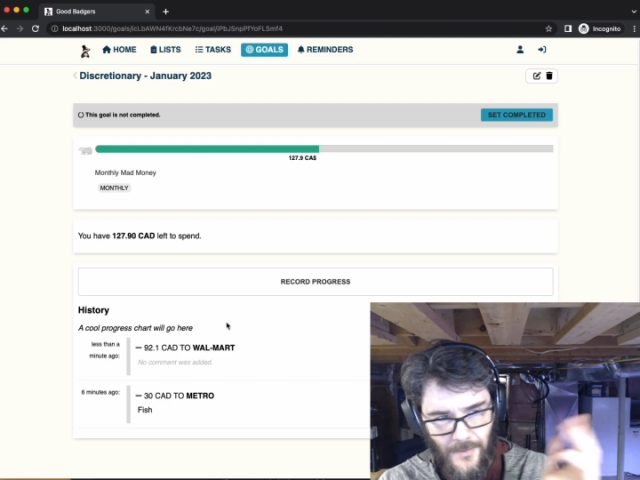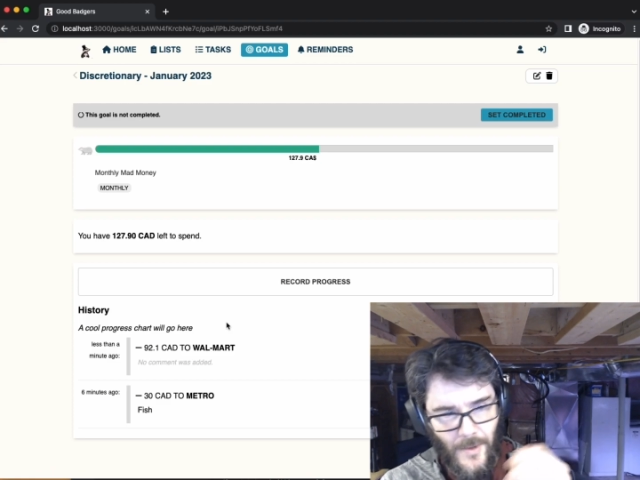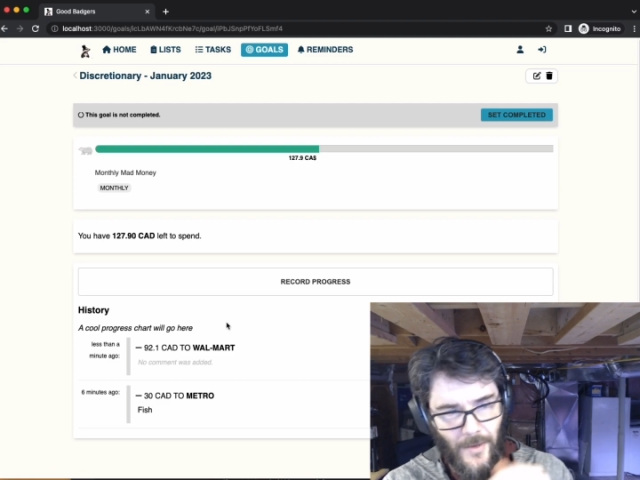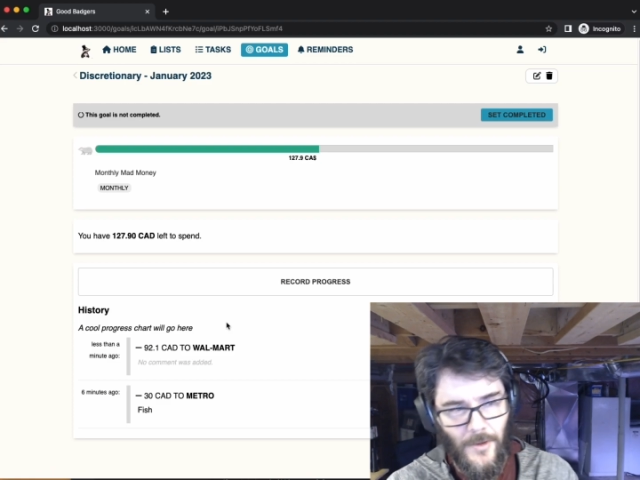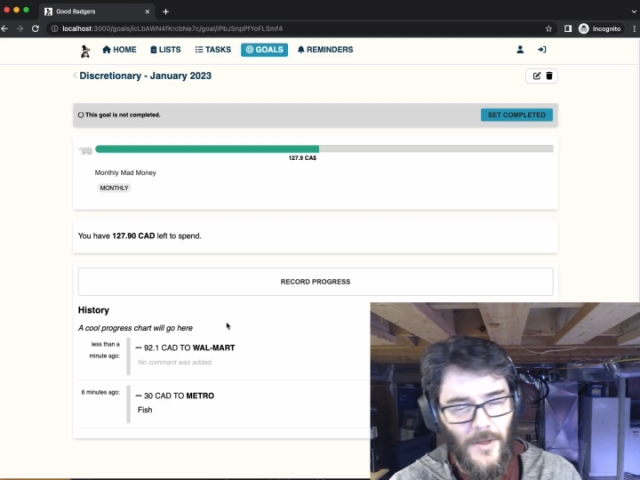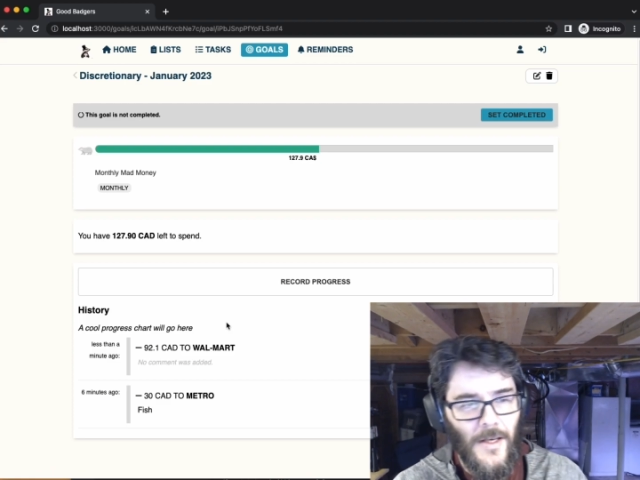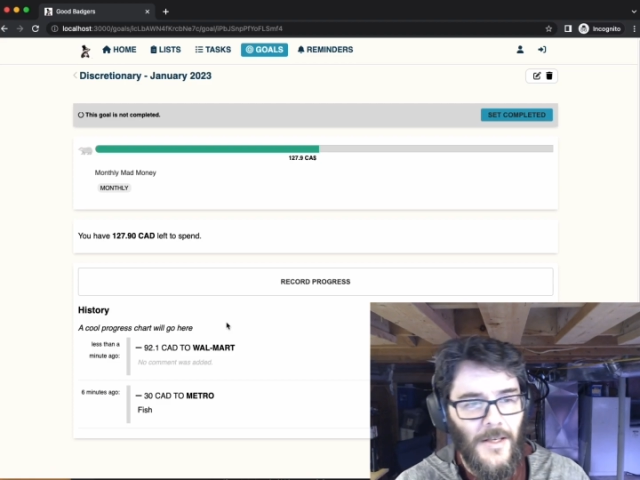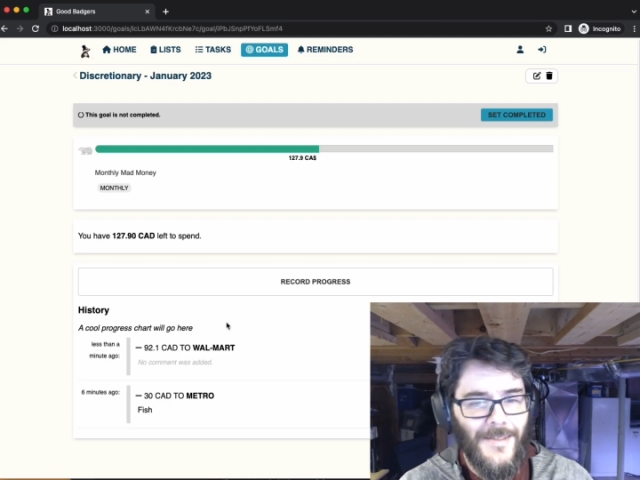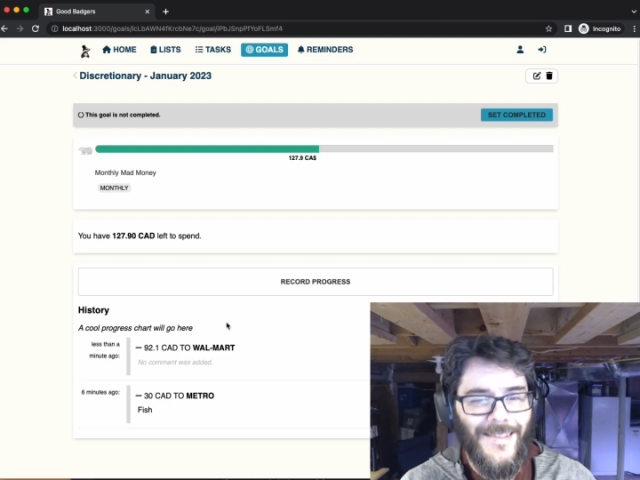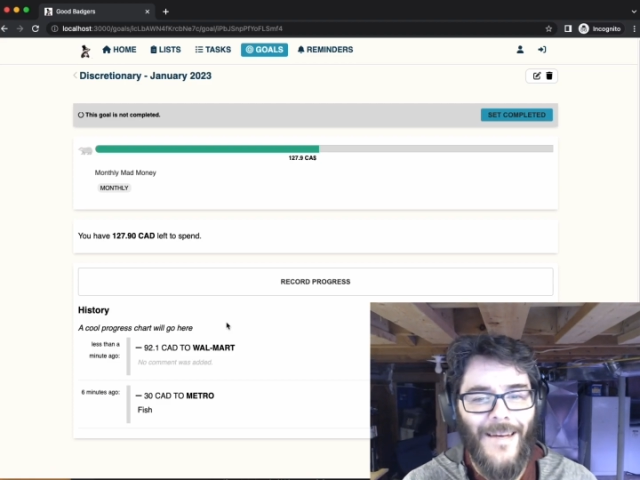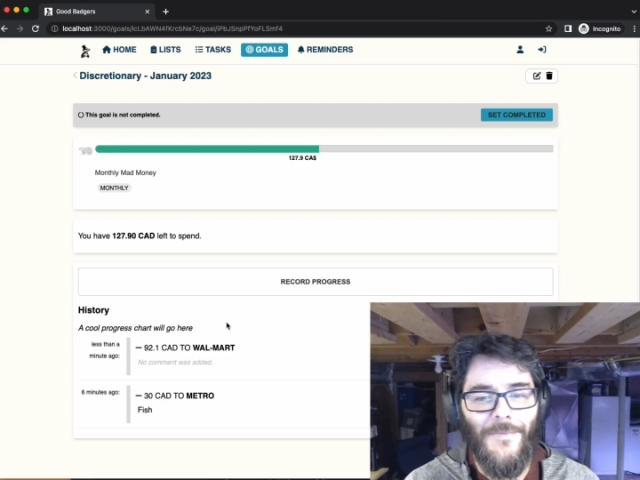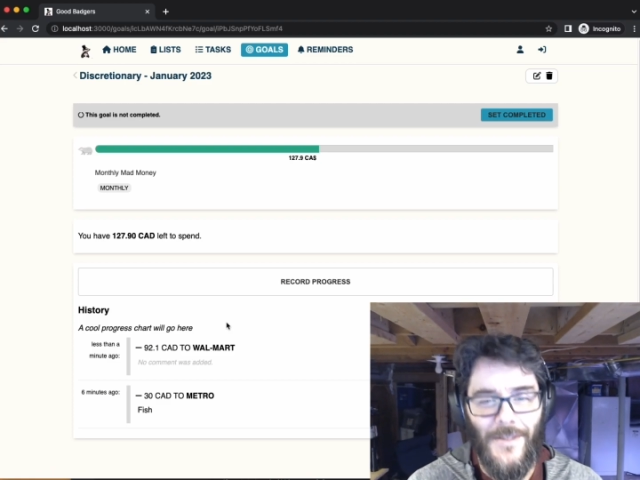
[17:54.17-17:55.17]
whatever.
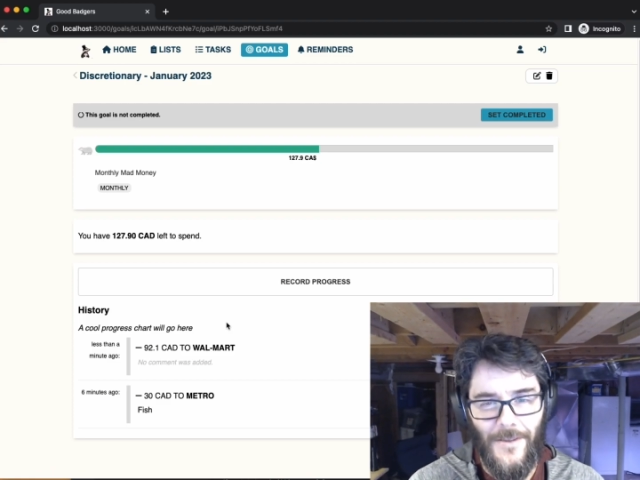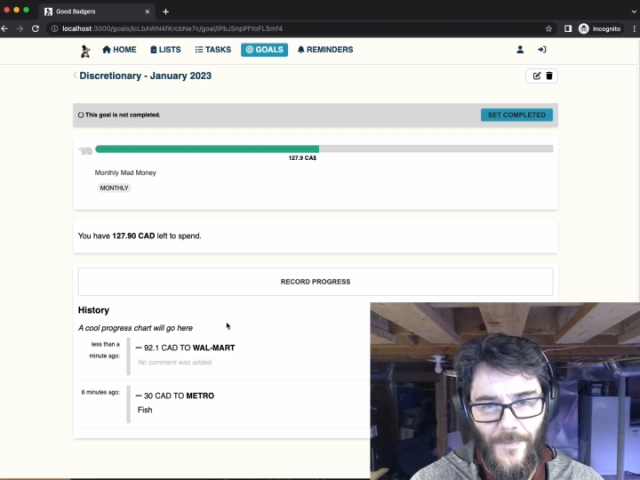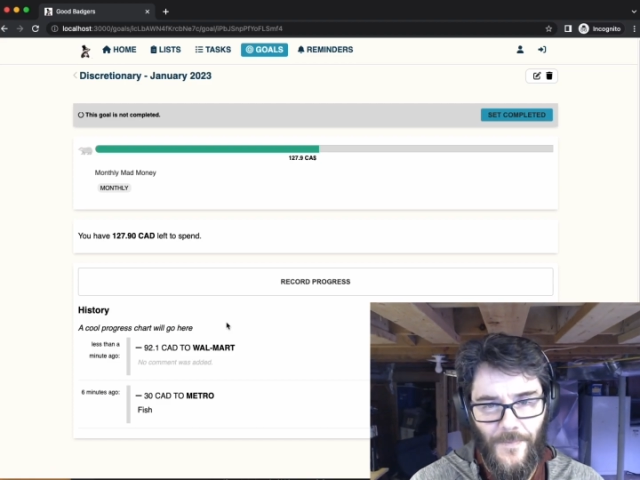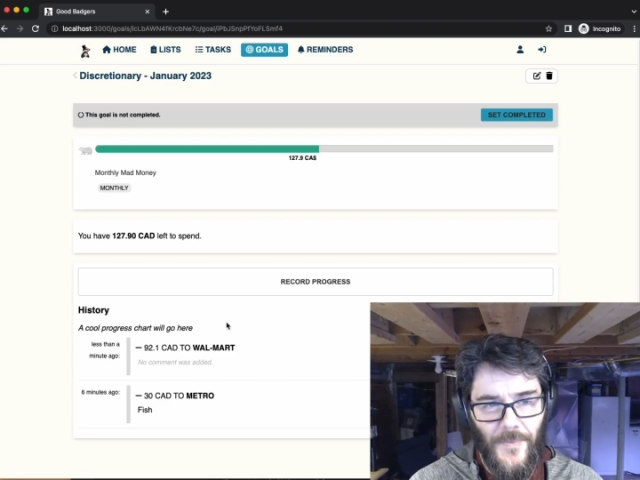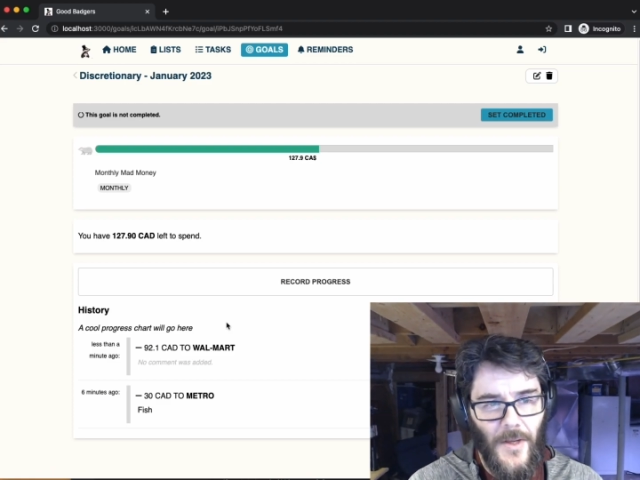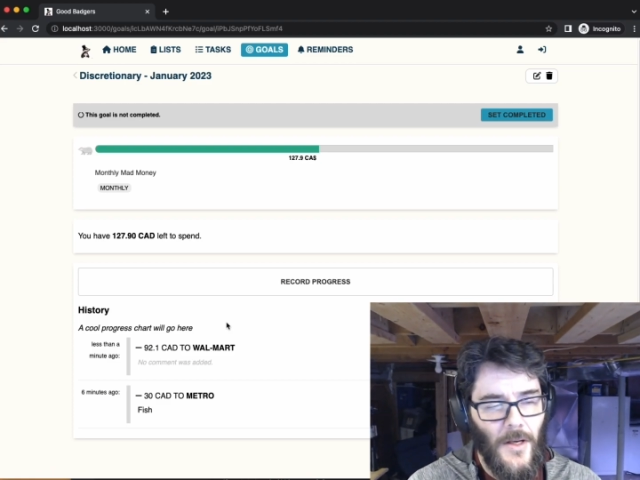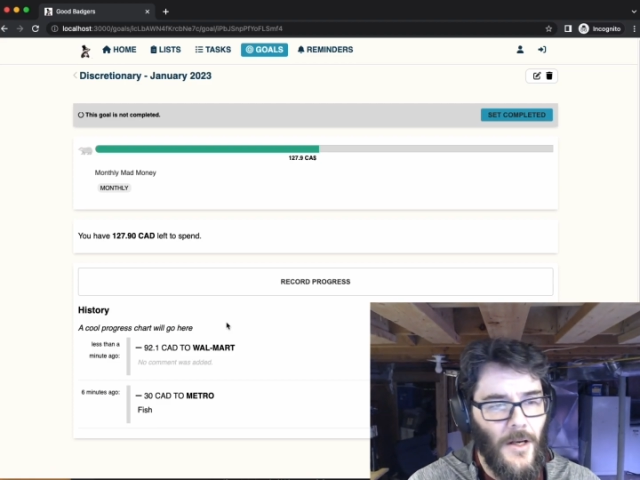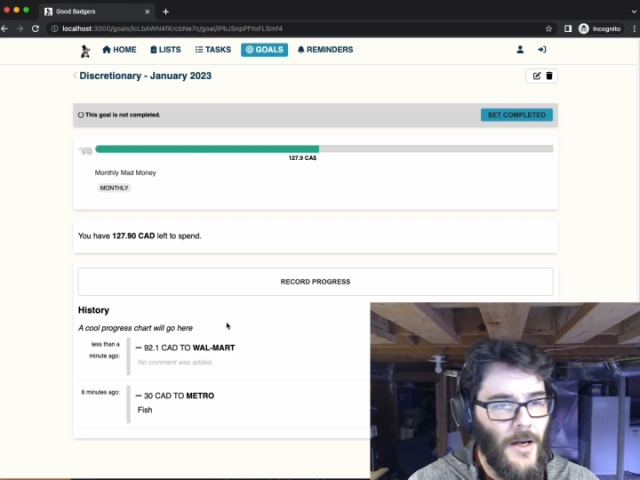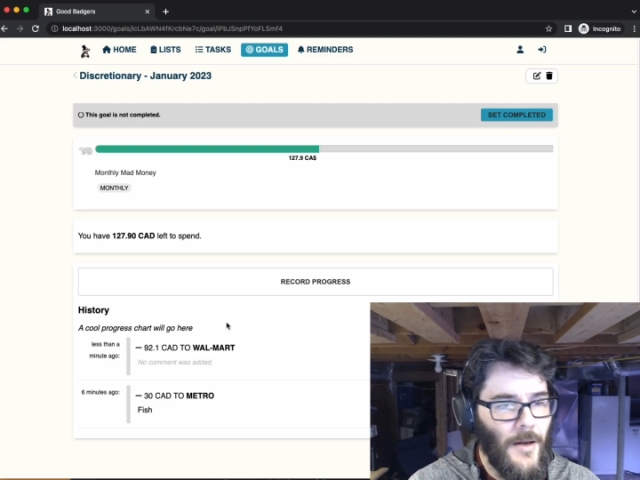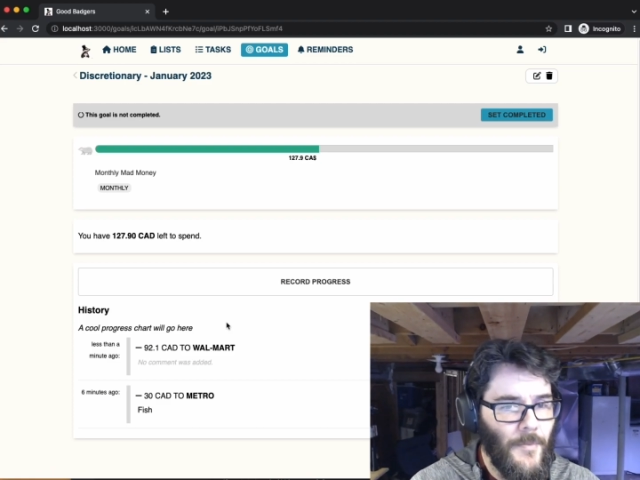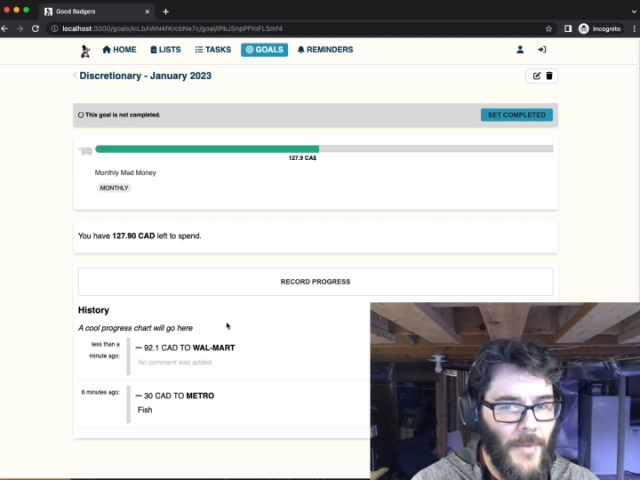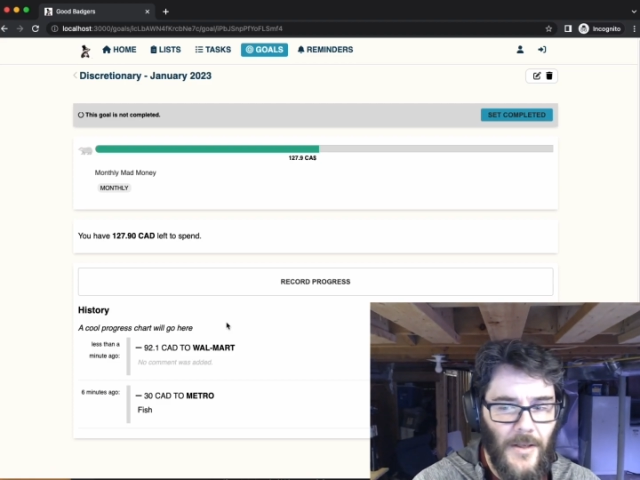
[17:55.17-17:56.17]
Same deal.
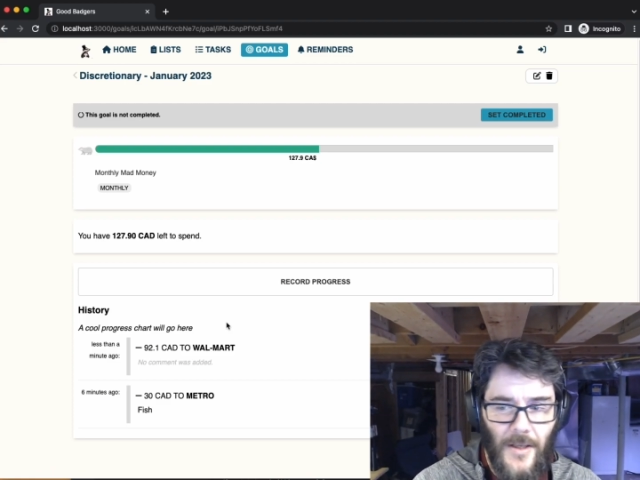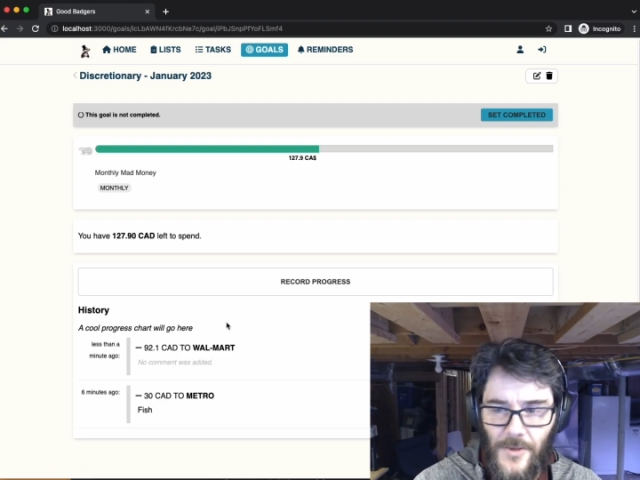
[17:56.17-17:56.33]
And yeah,